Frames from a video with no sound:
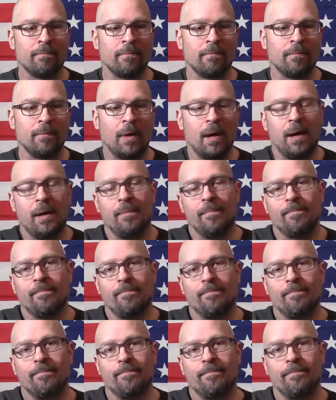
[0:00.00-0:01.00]
Right?
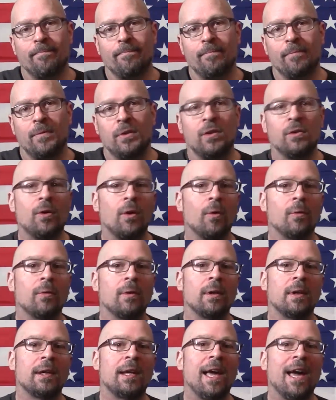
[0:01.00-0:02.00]
You don't
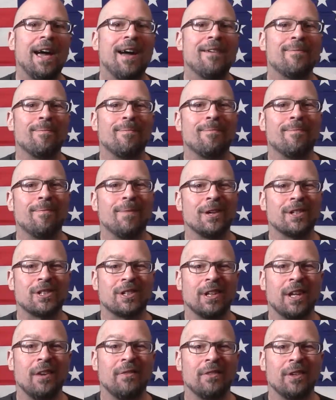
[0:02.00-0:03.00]
really have
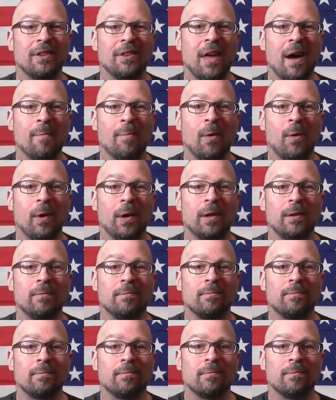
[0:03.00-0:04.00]
much left at that point.
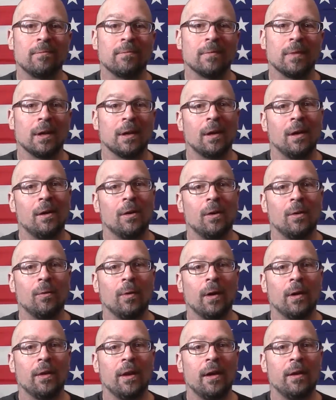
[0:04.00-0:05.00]
Like, oh,
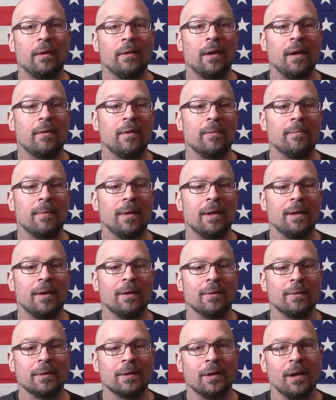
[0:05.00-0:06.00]
well, they've admitted
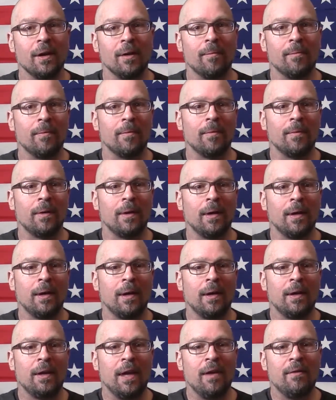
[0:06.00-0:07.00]
it was dumb.
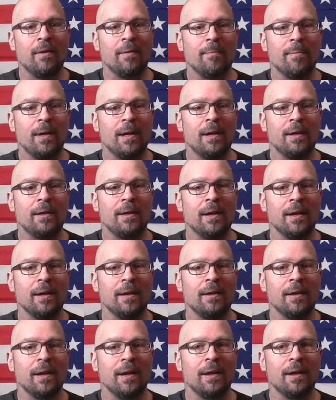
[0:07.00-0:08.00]
They've admitted
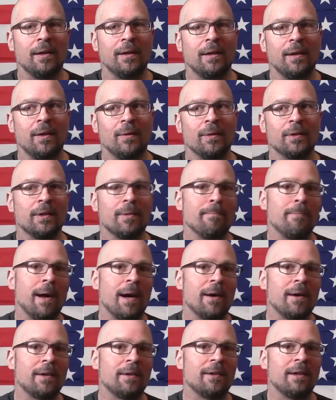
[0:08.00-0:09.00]
that it was
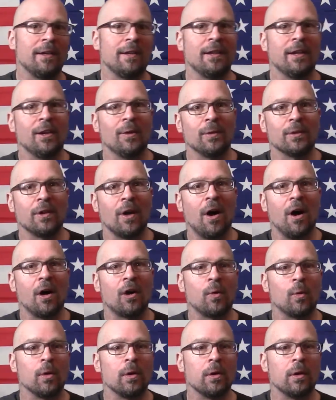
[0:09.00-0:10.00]
embarrassing, that it was
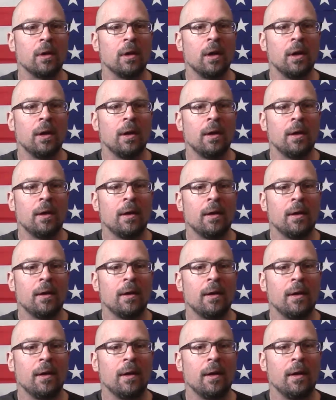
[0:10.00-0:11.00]
awkward,
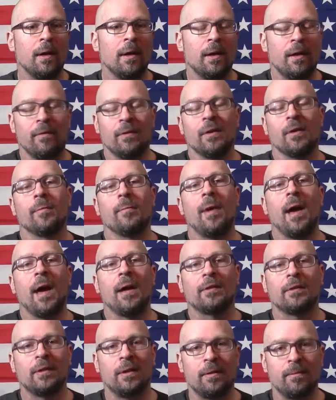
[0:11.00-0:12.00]
and they've grown
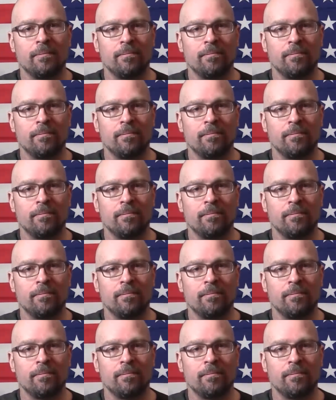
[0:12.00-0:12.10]
past it.